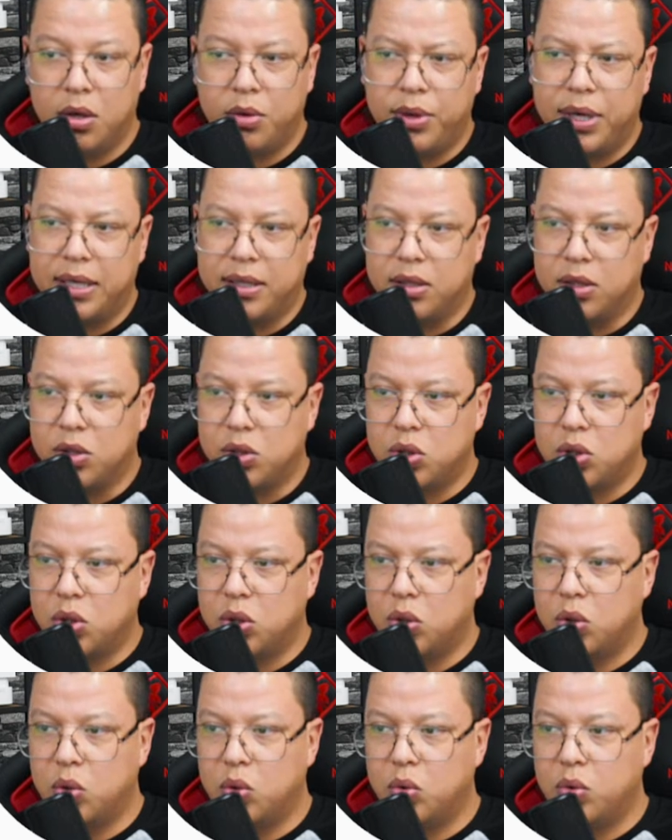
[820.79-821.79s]
Right,
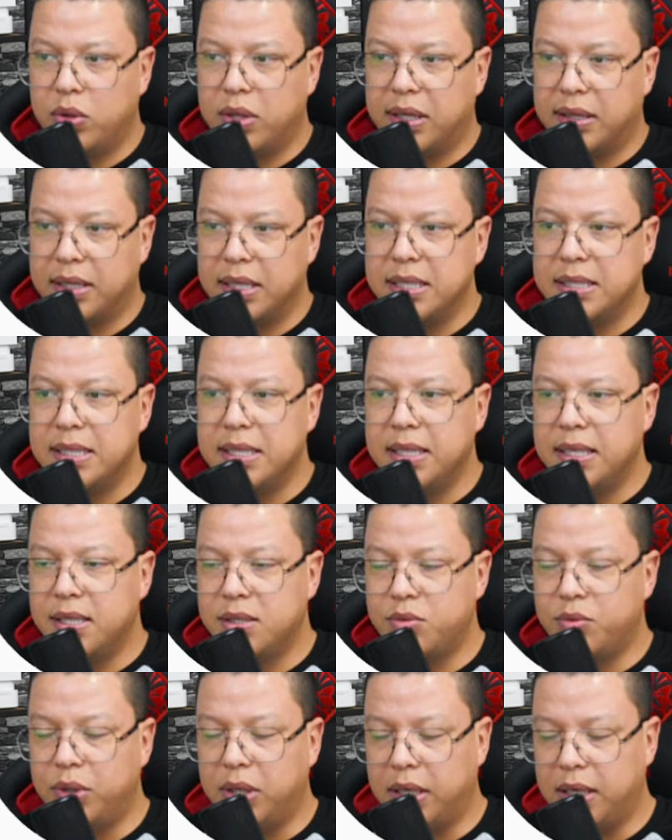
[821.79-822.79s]
so the testing
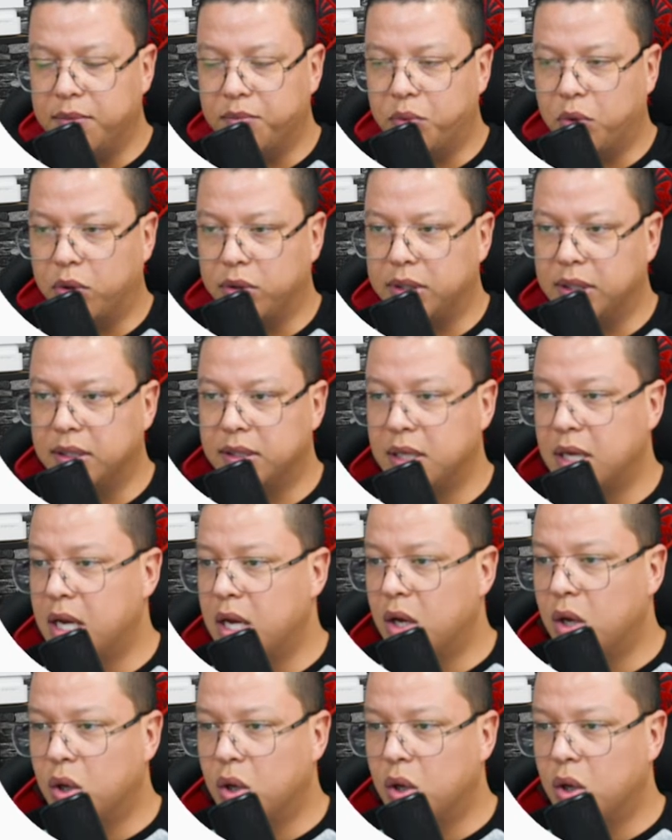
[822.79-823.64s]
is really important.